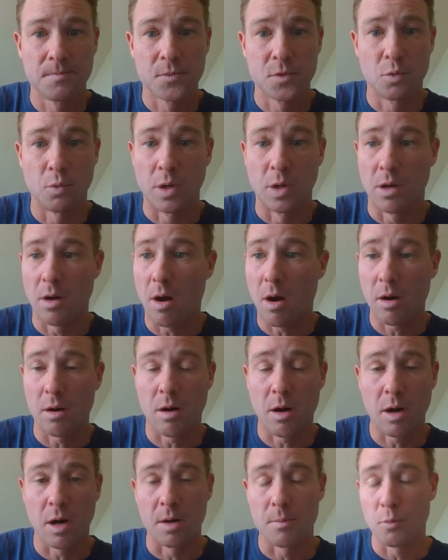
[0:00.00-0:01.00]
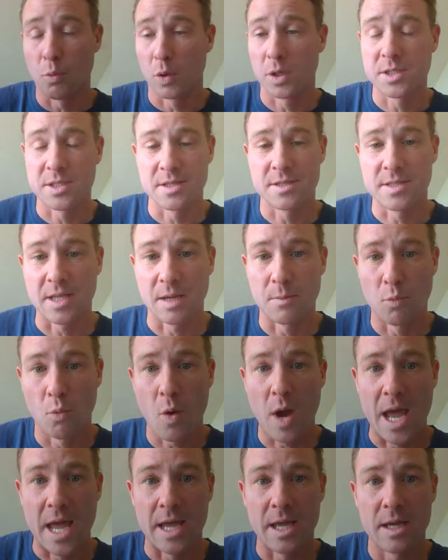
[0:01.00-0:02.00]
Well, our arm works the same
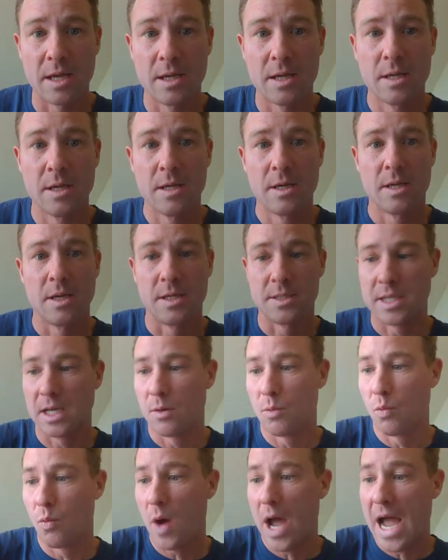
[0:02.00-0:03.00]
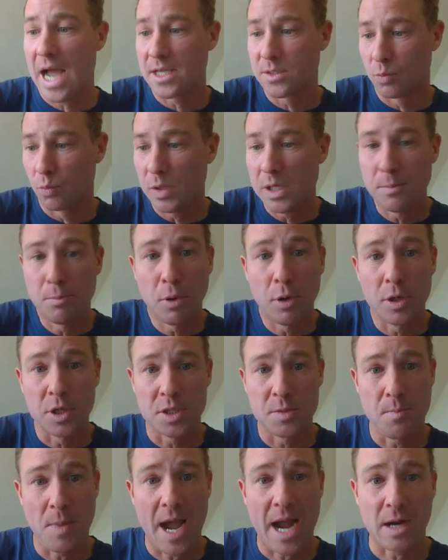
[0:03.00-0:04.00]
way, is that as we push
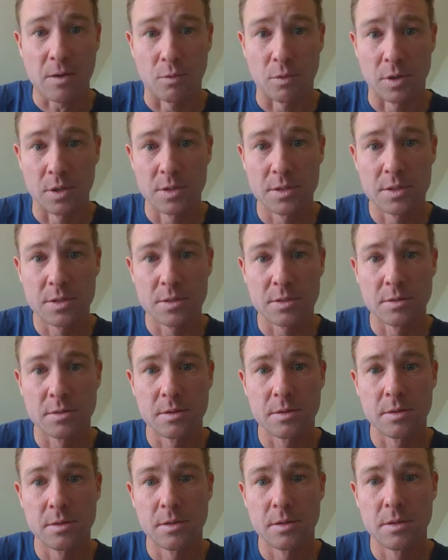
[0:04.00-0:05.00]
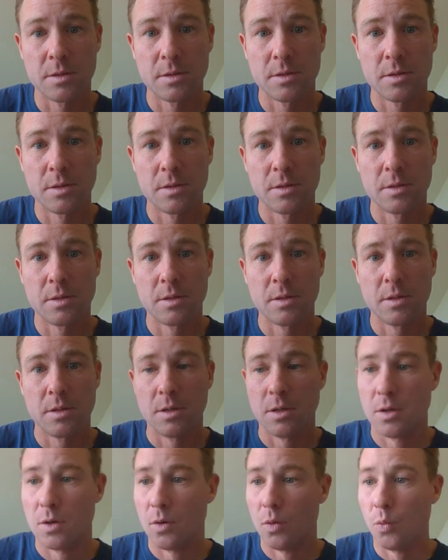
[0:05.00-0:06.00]
backwards,
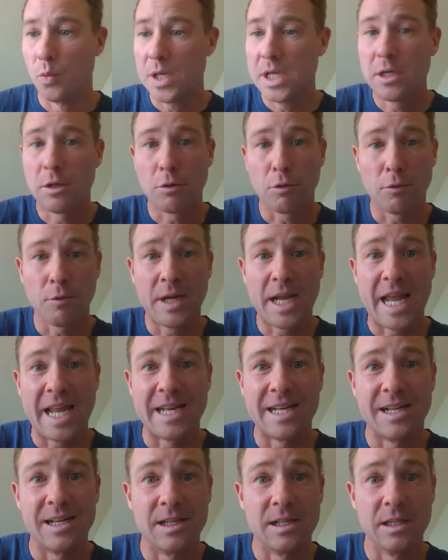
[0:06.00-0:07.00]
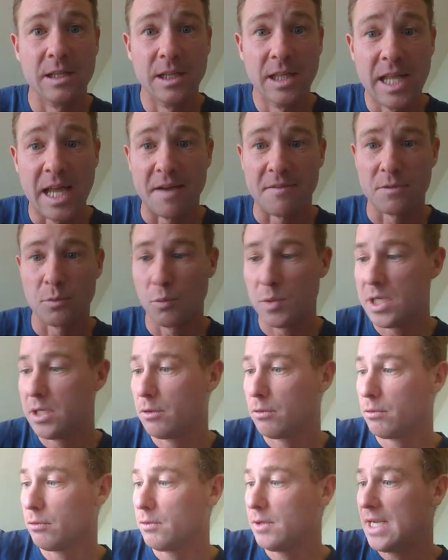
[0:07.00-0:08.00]
we create lift. We
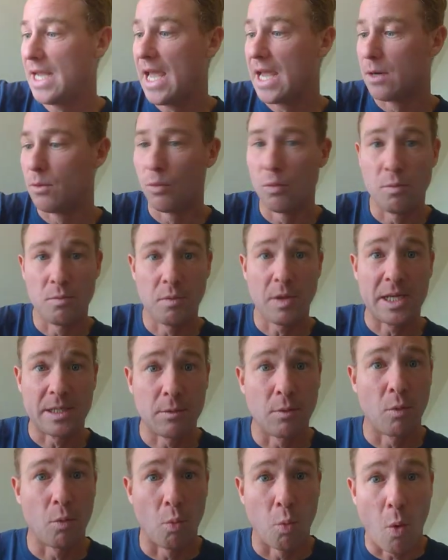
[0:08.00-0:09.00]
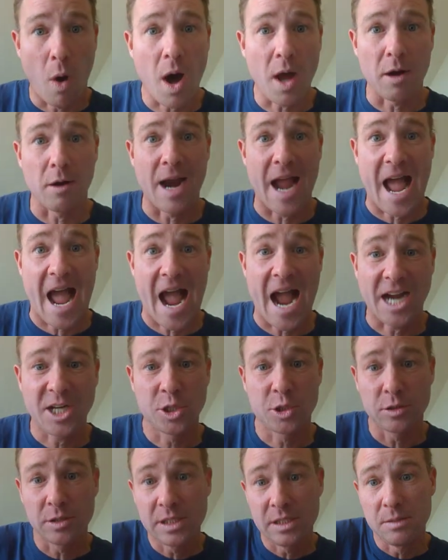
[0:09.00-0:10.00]
create, like, water
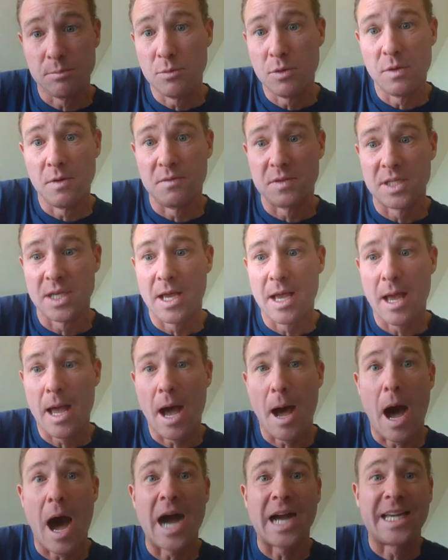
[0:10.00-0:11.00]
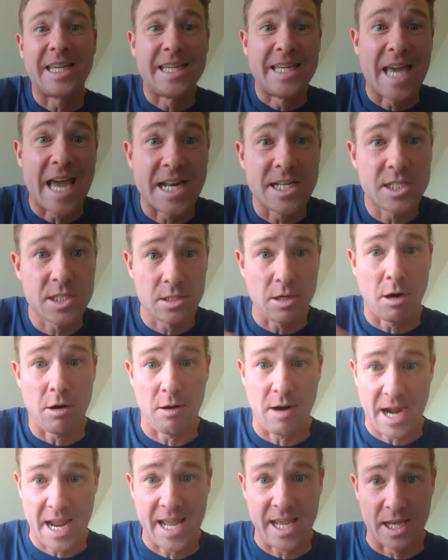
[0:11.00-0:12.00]
actually moves against our
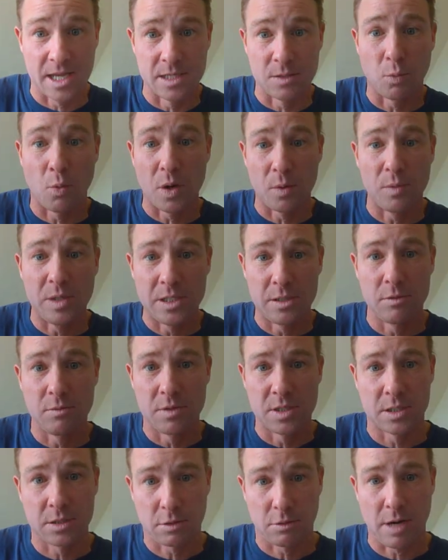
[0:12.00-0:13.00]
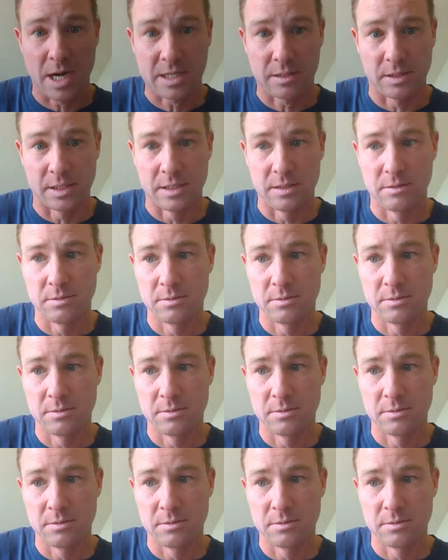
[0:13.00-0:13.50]
hand when we do this correctly,